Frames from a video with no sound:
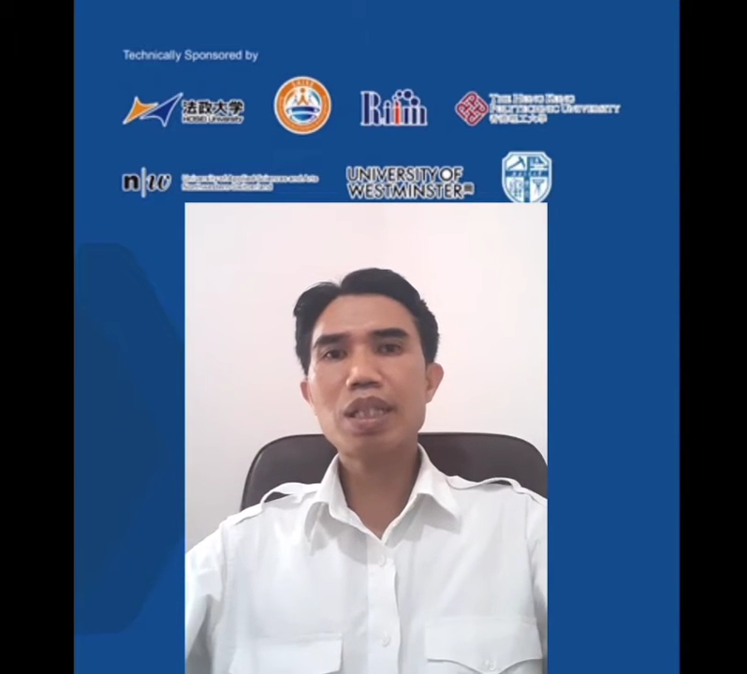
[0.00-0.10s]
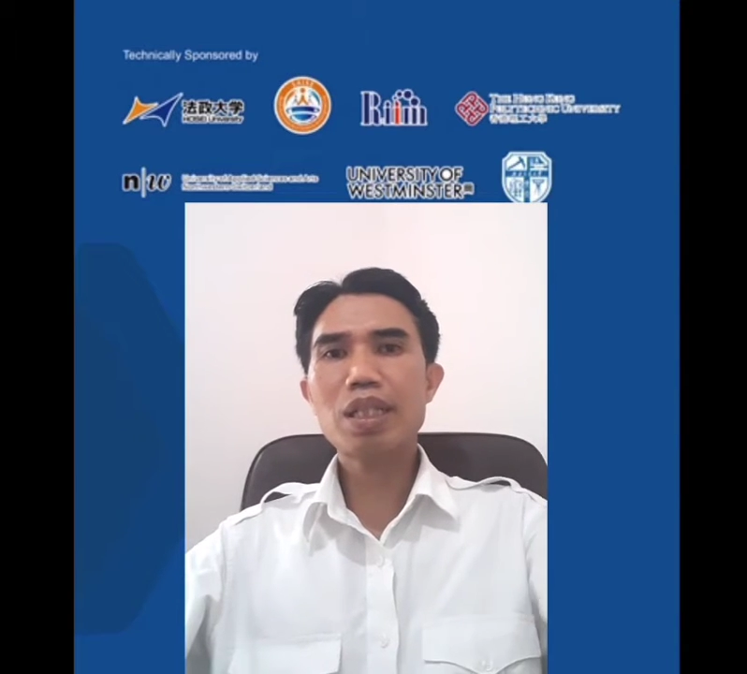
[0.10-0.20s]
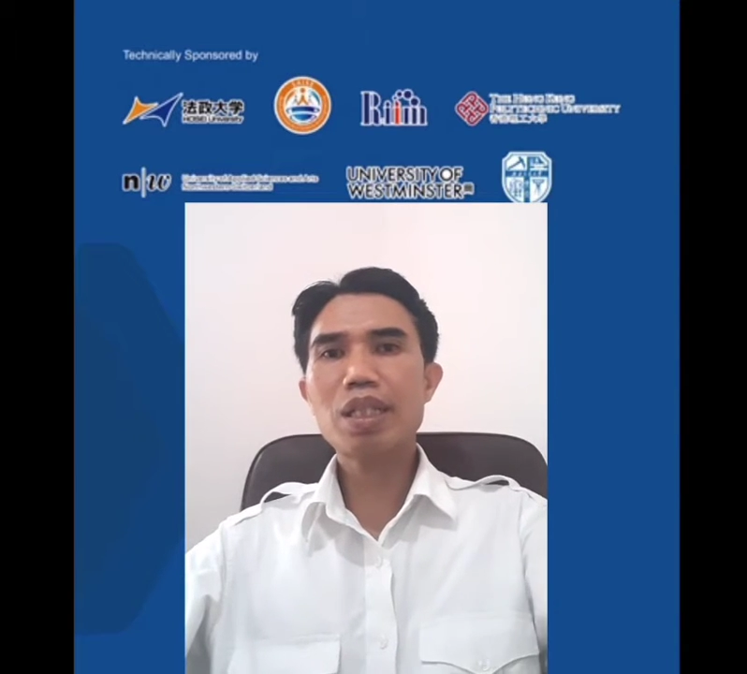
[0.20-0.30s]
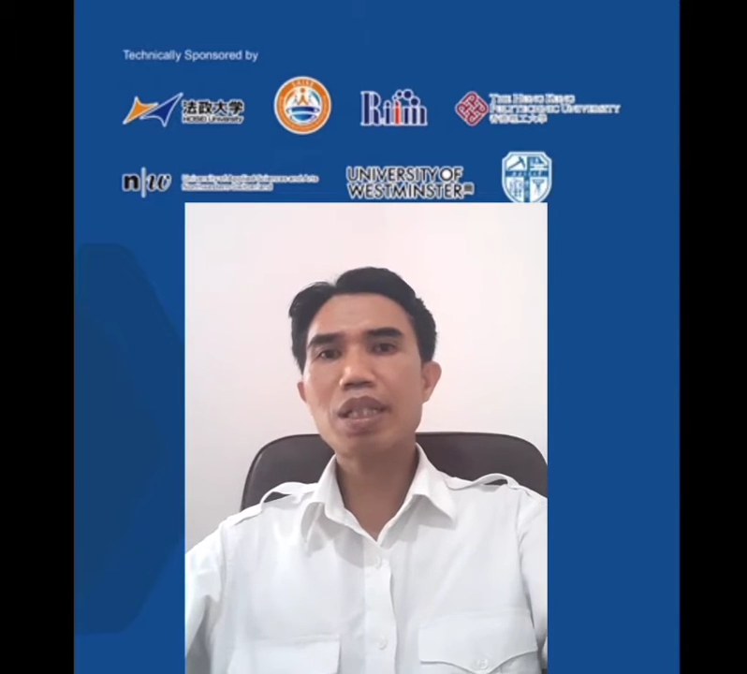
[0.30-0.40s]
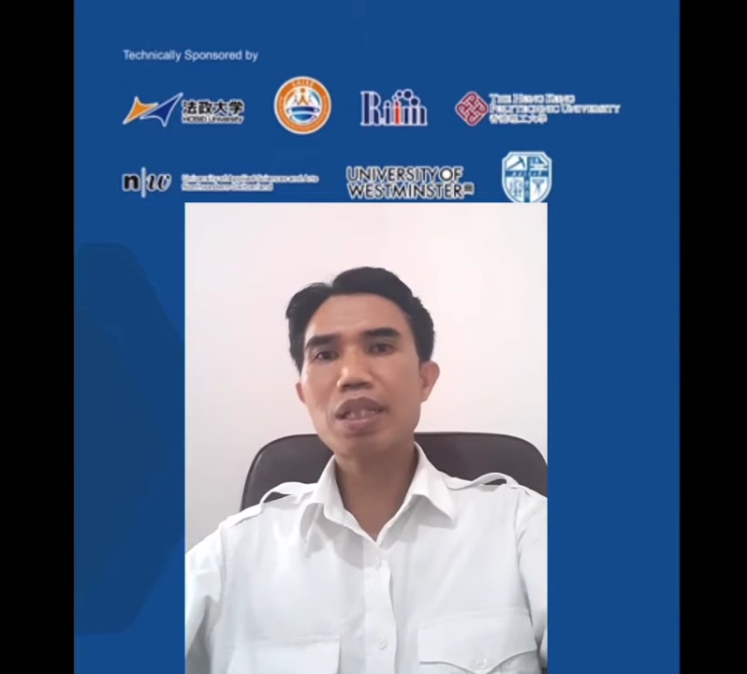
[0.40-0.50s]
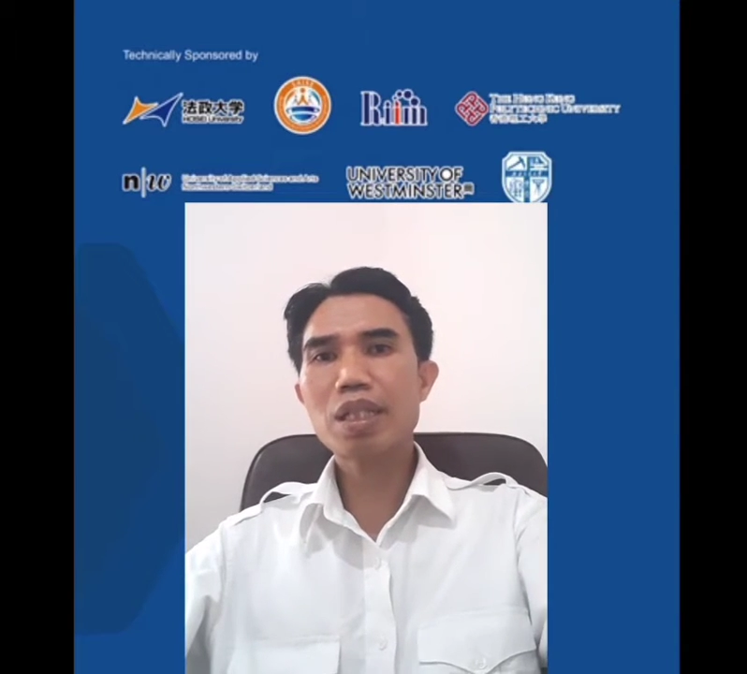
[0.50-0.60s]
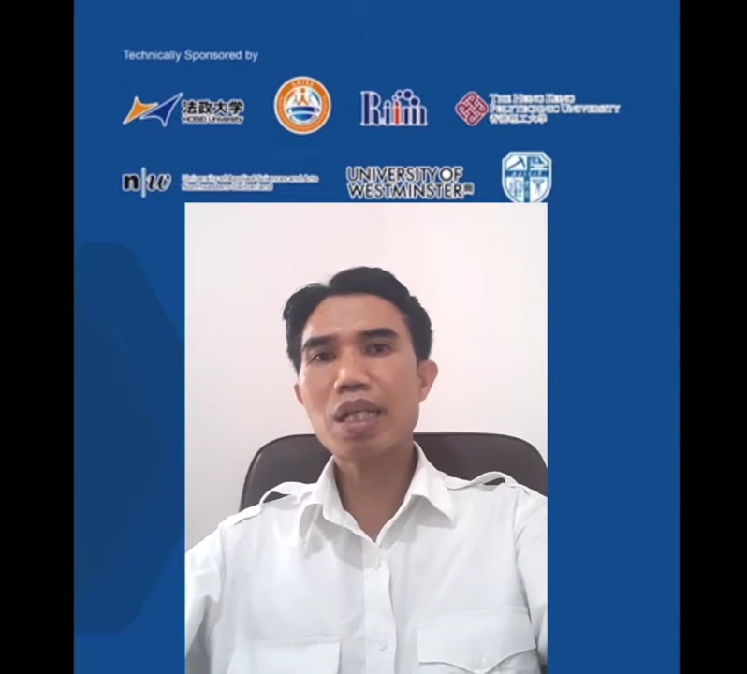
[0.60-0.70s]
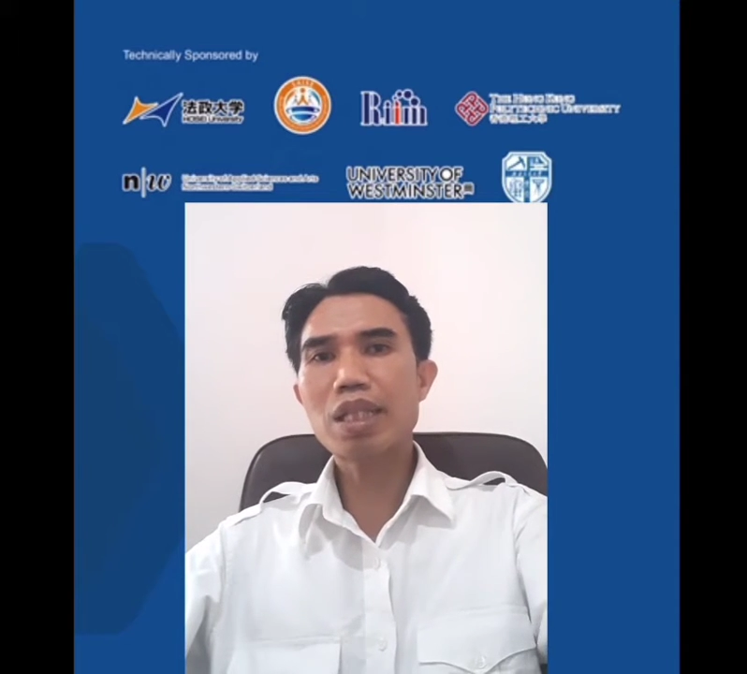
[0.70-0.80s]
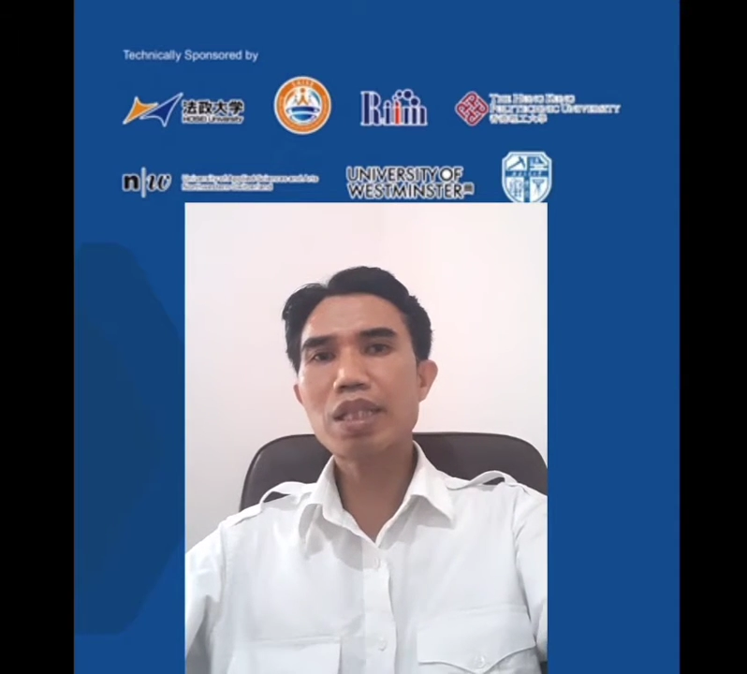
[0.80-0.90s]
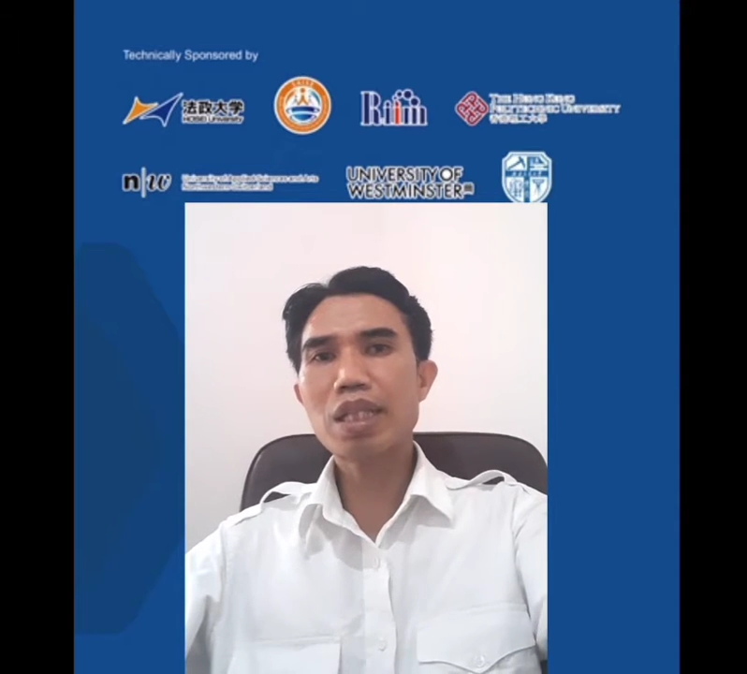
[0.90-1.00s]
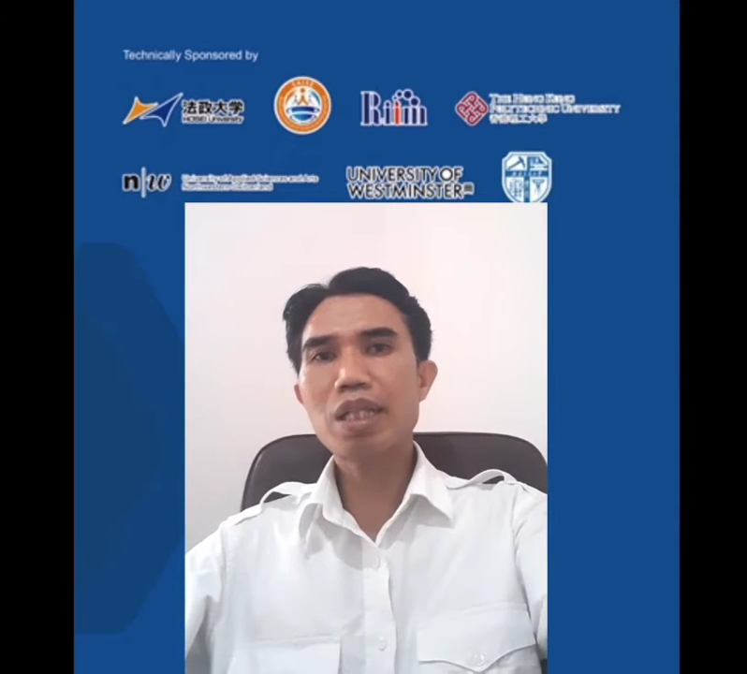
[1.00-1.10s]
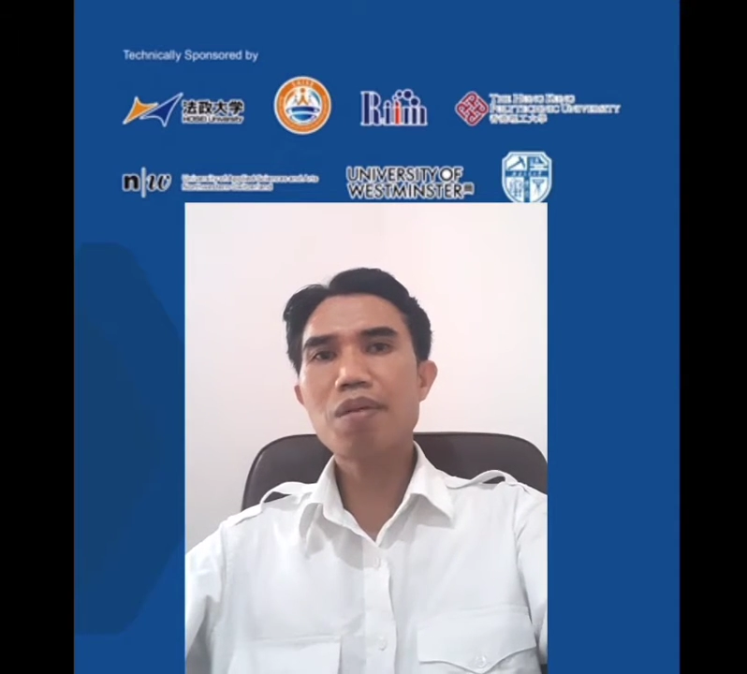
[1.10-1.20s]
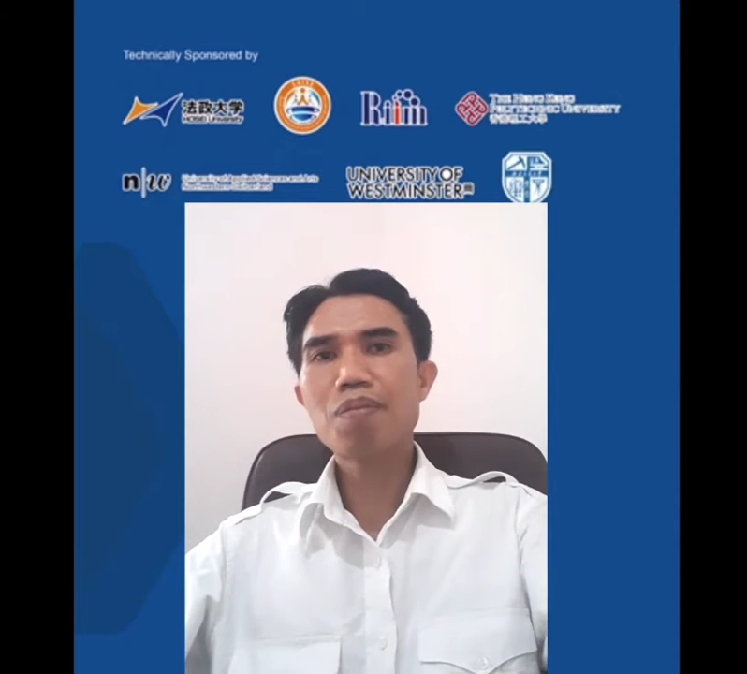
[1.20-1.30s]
a country.